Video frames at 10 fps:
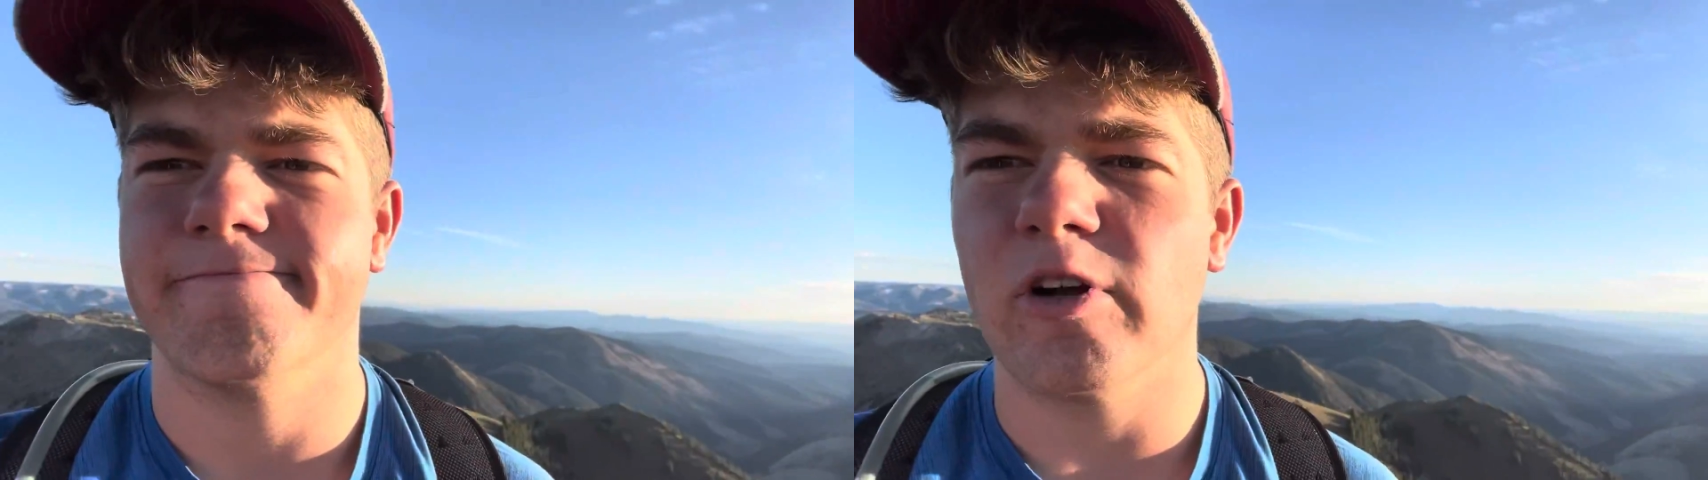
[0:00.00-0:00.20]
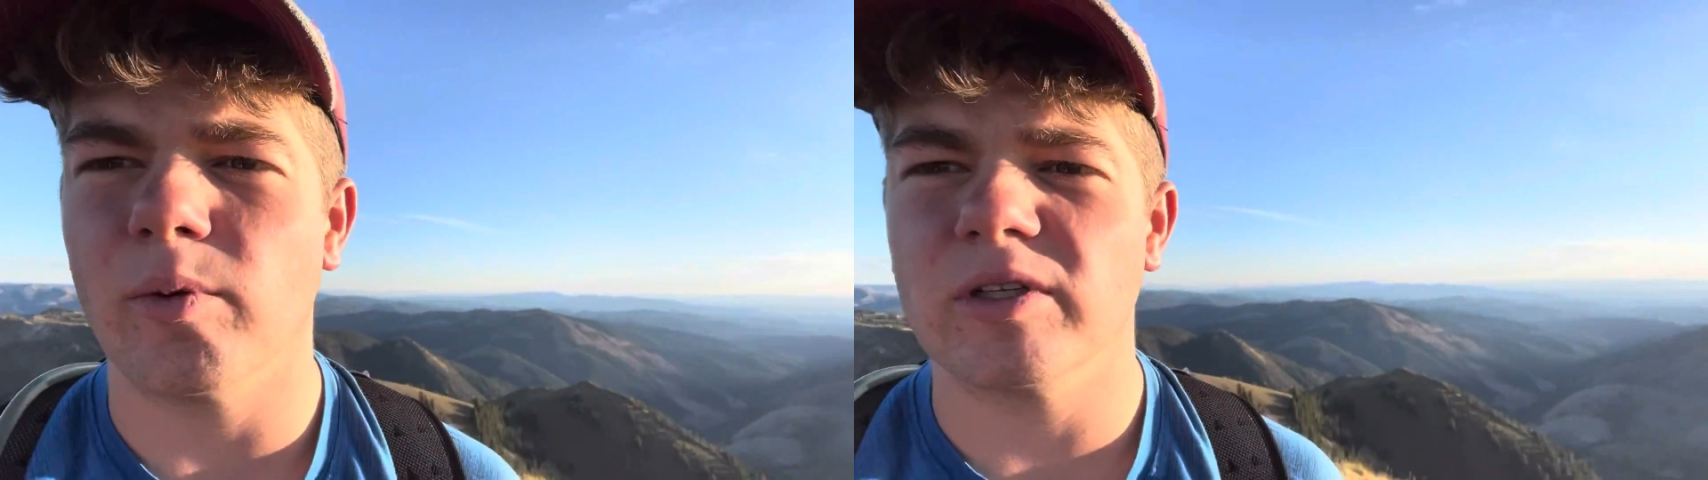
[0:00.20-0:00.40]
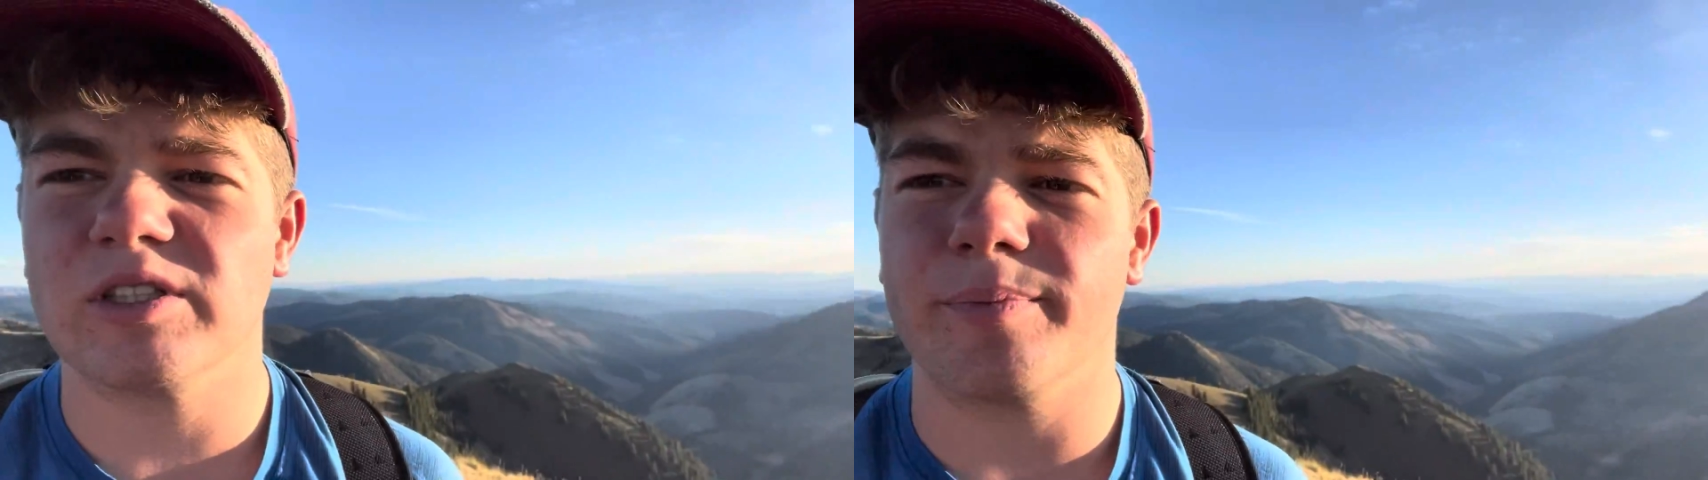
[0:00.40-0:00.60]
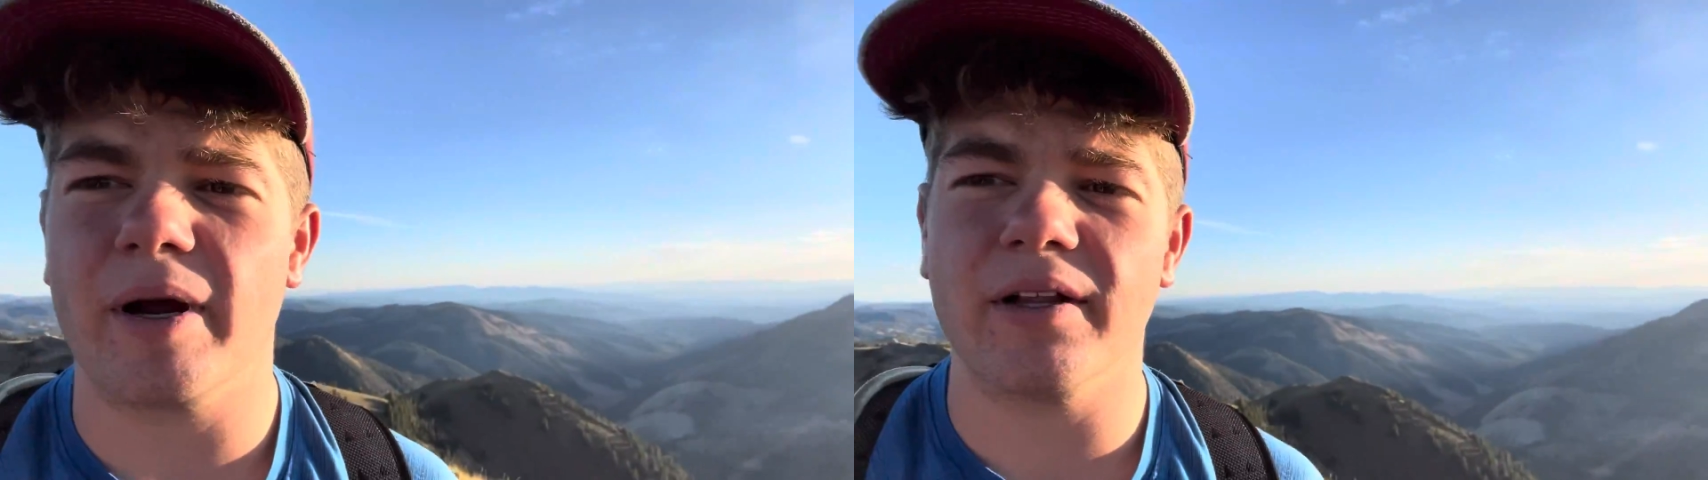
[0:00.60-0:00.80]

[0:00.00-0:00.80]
almost a Bear